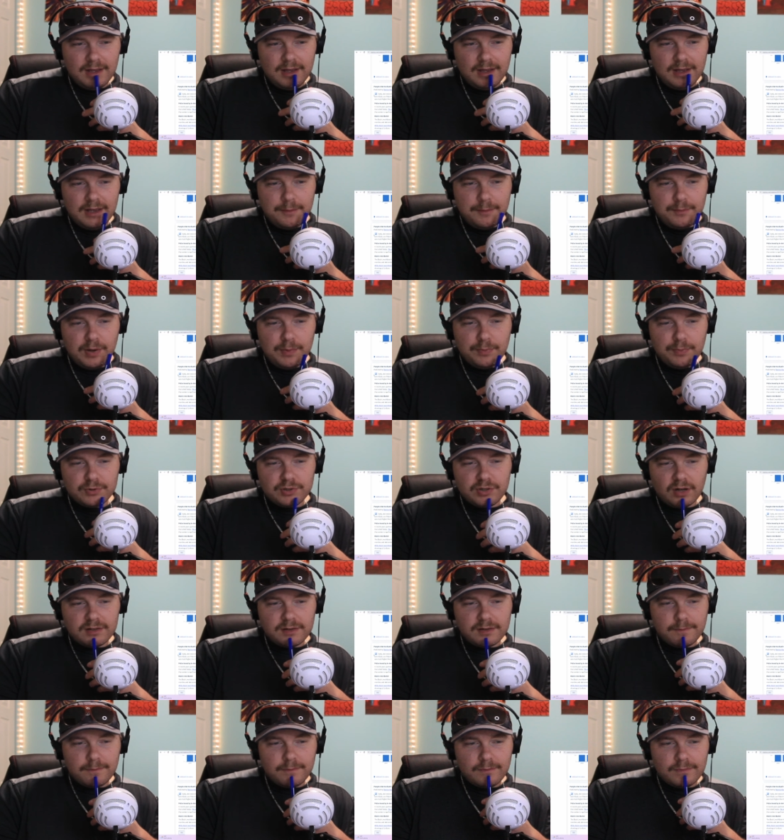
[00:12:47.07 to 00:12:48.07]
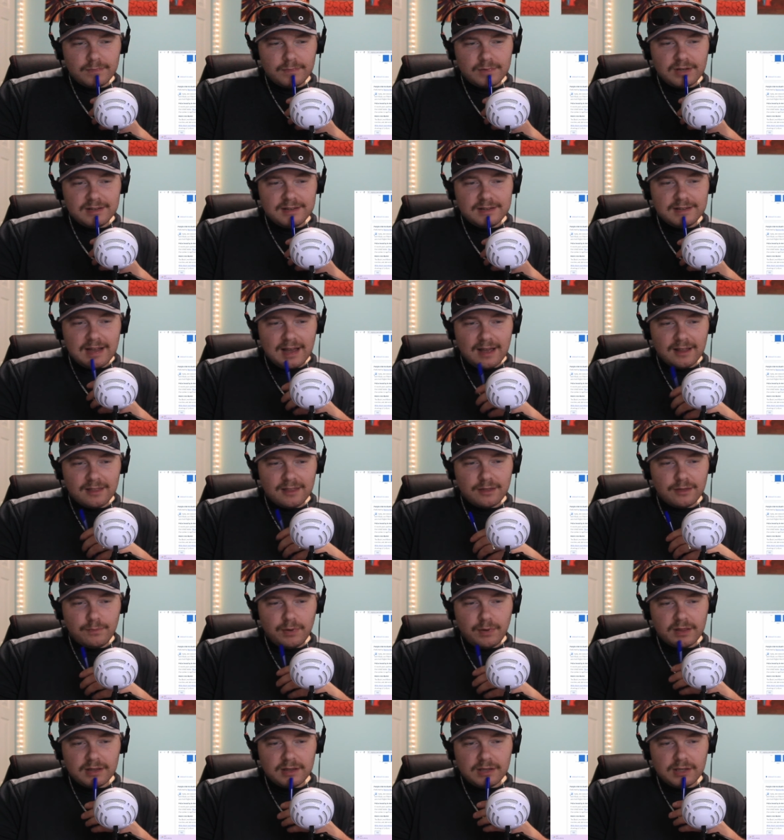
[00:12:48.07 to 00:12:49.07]
People shot to death
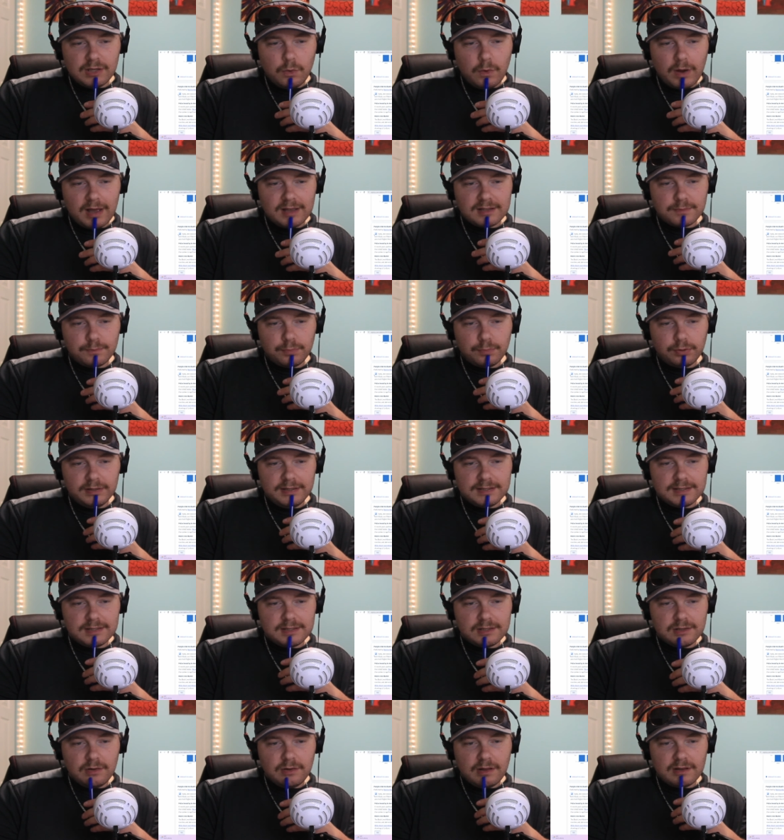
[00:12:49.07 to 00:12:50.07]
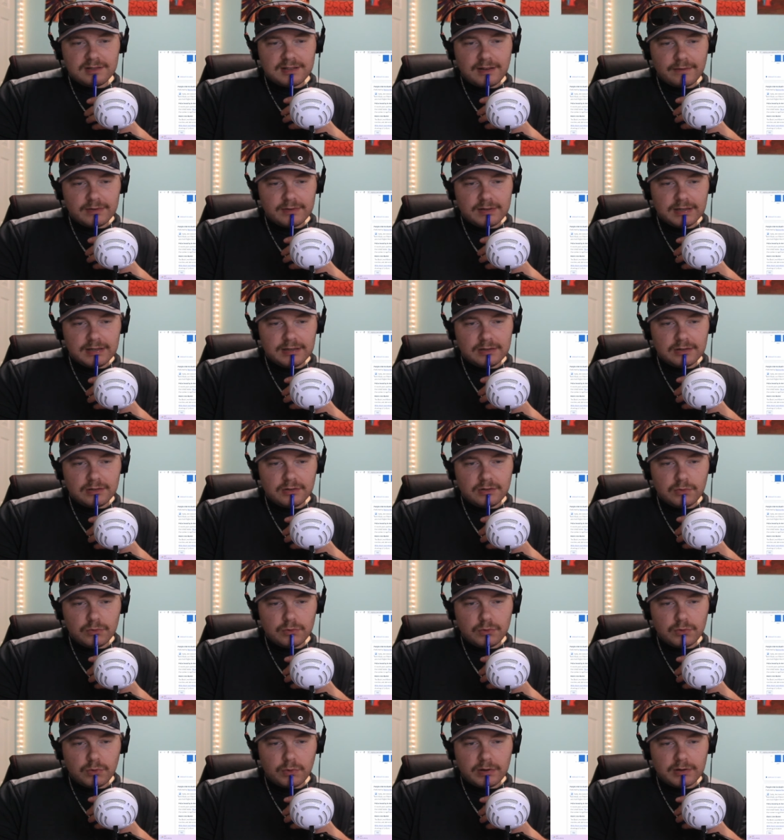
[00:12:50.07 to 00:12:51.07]
by the U.S. police 2017 to
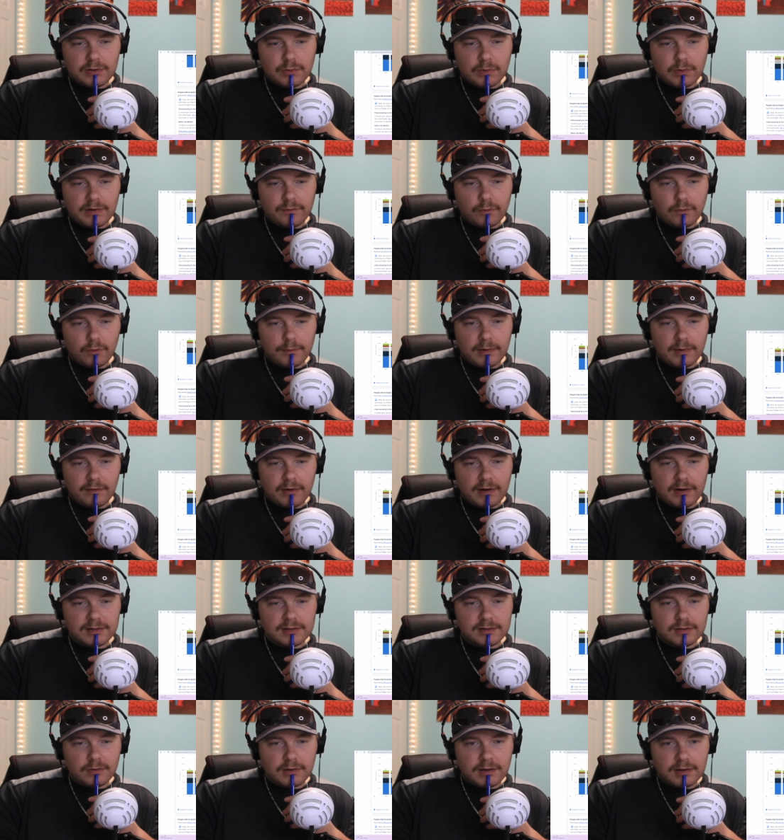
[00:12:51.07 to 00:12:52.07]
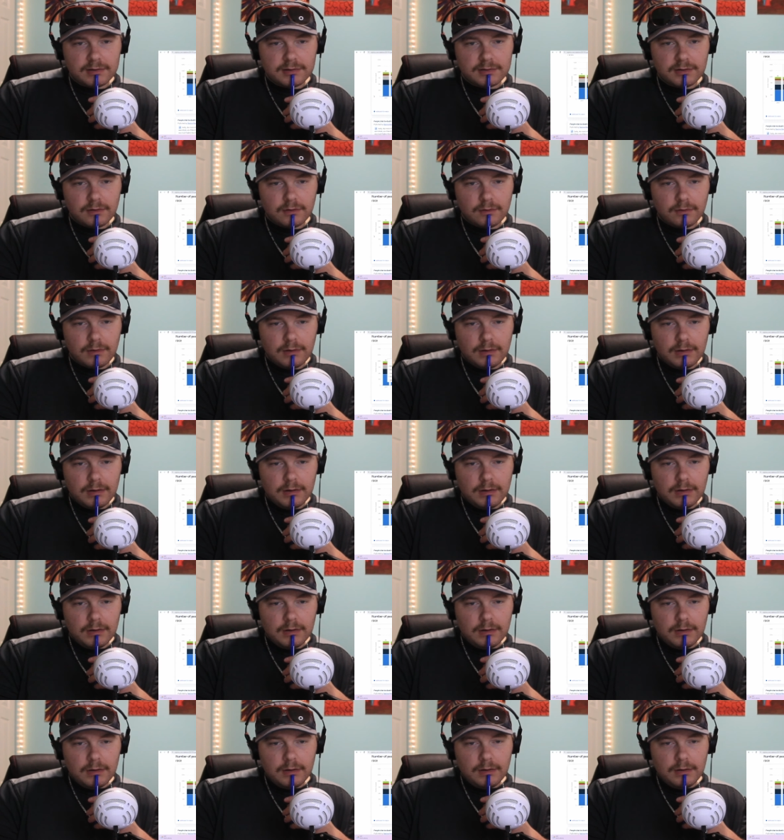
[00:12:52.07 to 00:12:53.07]
2024 by race. Okay, so
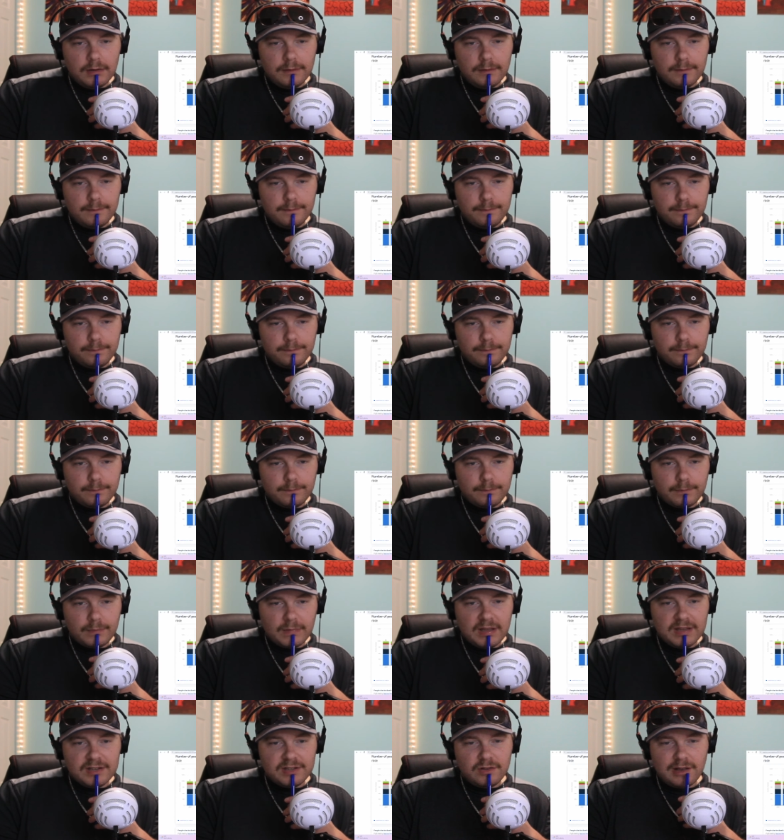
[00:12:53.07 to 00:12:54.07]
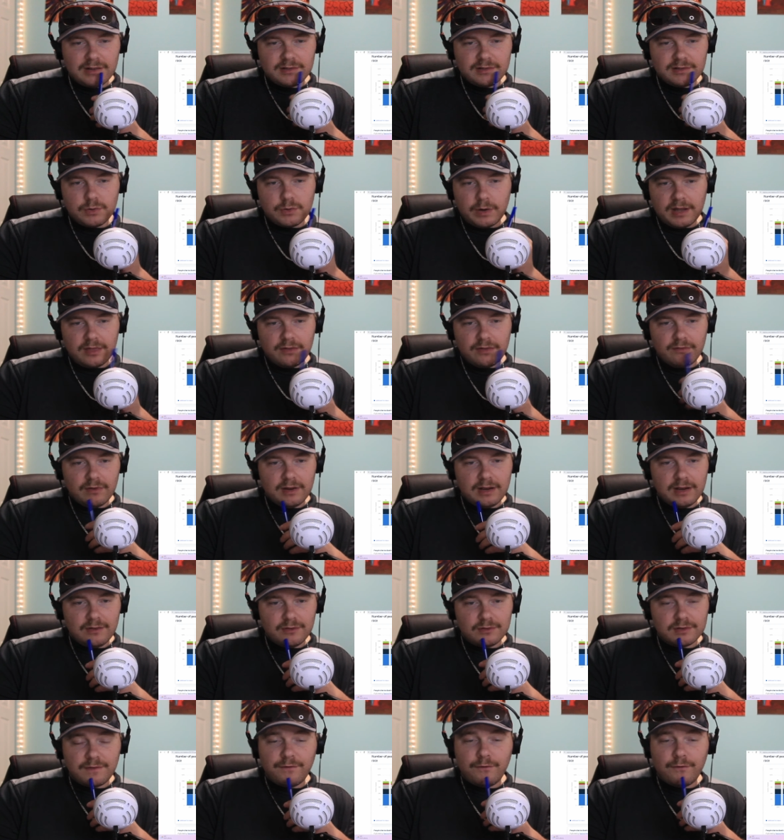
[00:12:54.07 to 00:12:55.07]
in 2023,
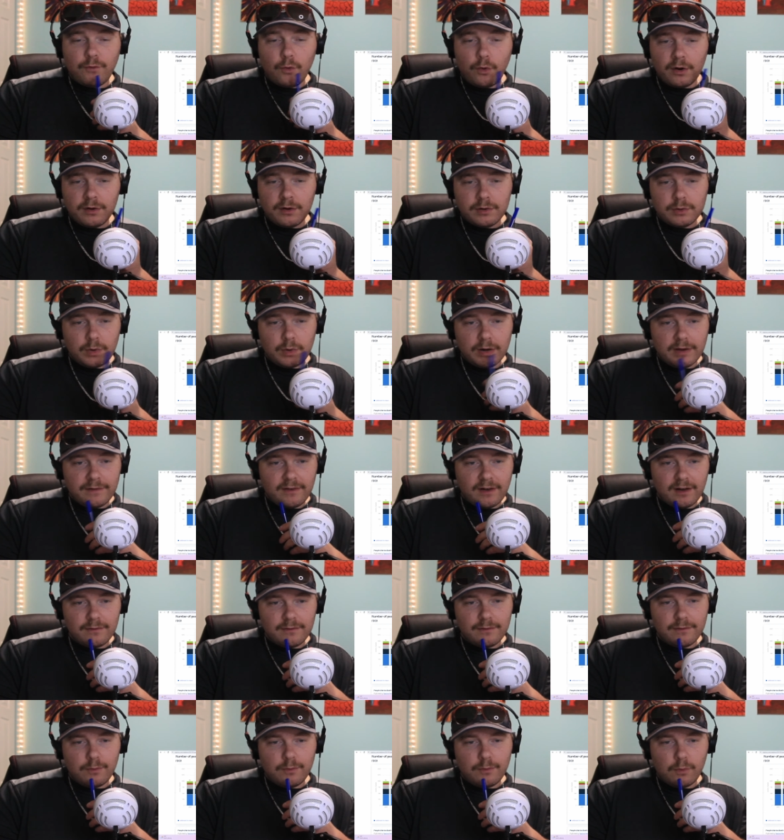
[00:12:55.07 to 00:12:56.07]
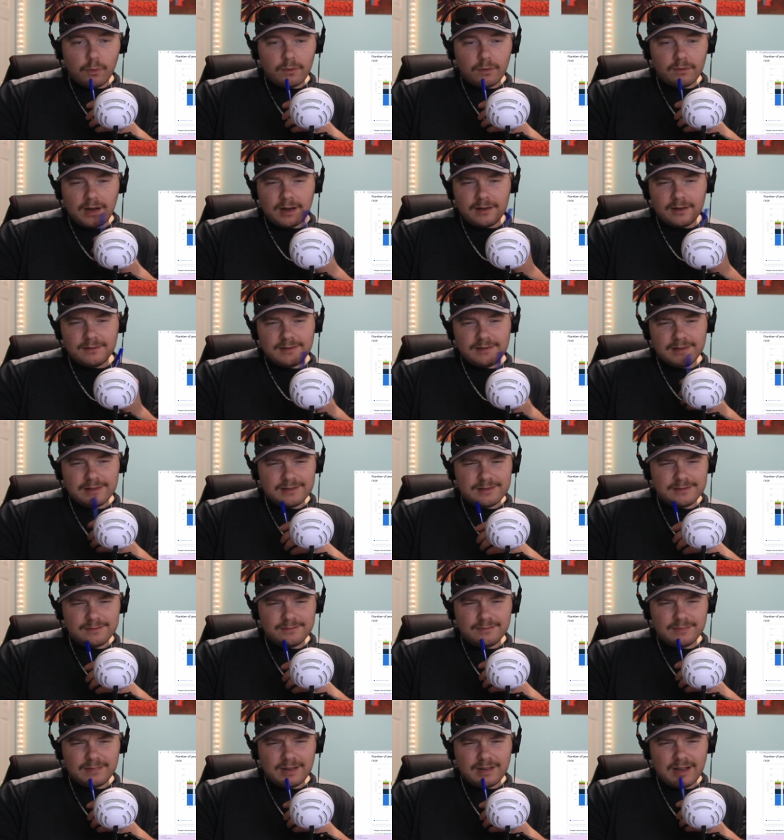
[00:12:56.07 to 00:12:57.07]
there's 425. It's
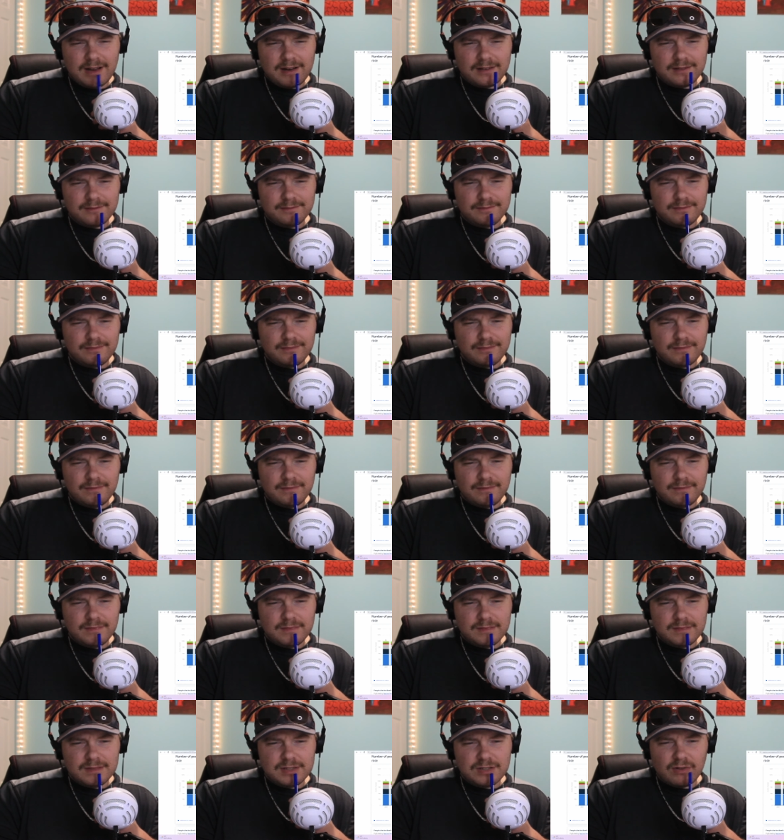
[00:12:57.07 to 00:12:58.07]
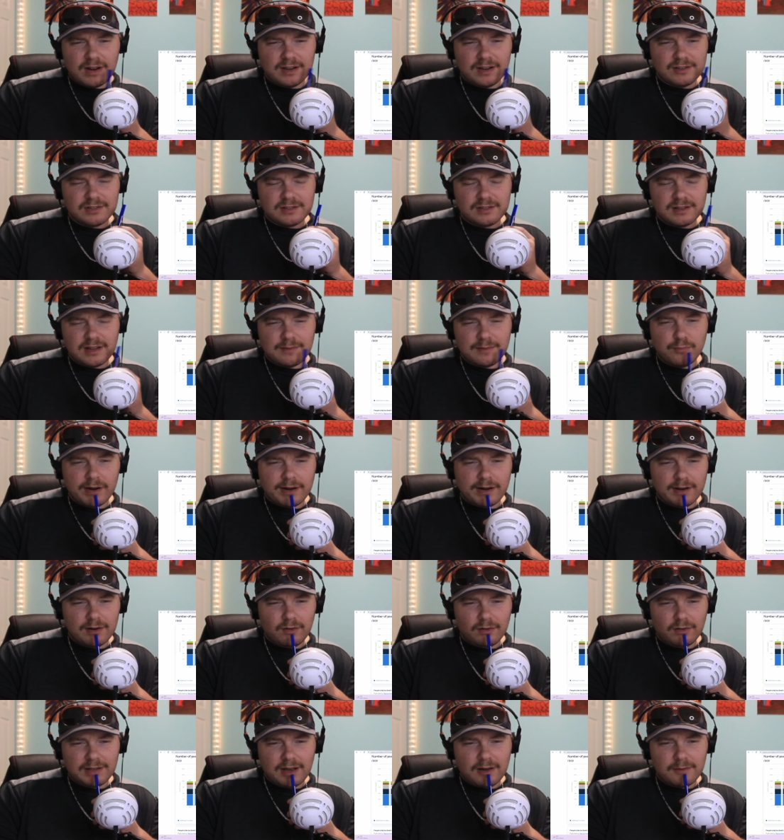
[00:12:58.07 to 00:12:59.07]
kind of strange that they break it
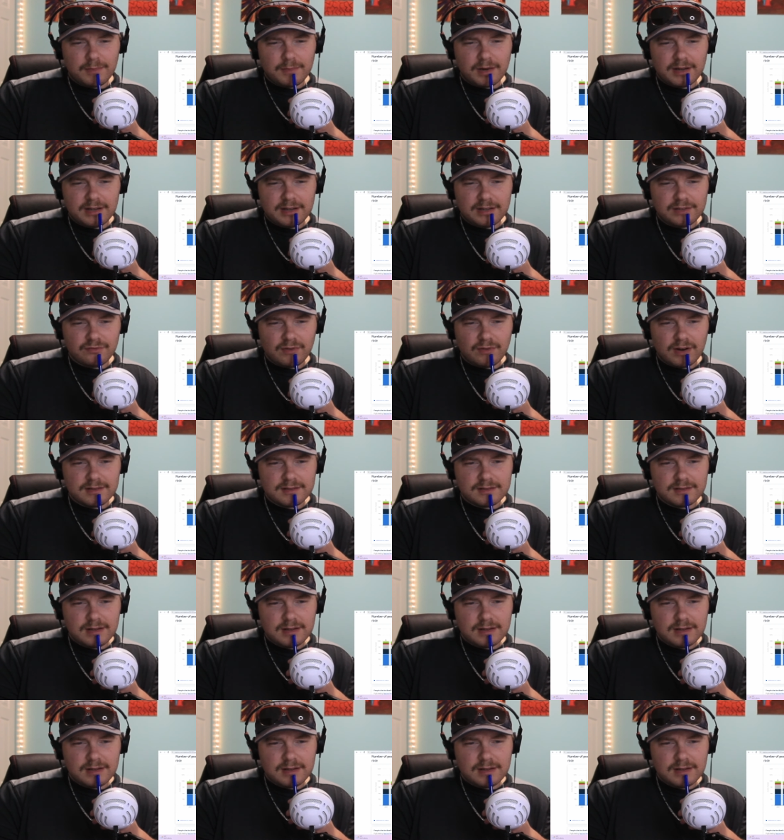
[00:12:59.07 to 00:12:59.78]
all down by each race.